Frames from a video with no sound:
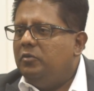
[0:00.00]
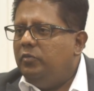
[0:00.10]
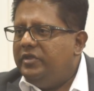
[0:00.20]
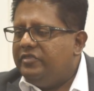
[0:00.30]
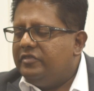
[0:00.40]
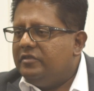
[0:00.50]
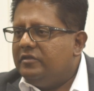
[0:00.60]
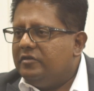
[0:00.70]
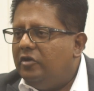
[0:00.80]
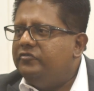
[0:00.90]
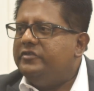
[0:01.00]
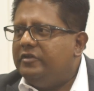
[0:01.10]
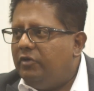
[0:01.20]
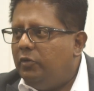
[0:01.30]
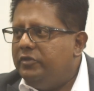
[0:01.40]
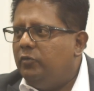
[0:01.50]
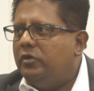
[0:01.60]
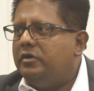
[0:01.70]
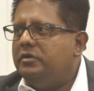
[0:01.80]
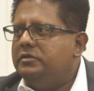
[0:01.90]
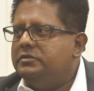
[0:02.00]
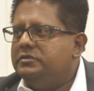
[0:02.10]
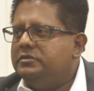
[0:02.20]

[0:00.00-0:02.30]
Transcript: with countries around the world,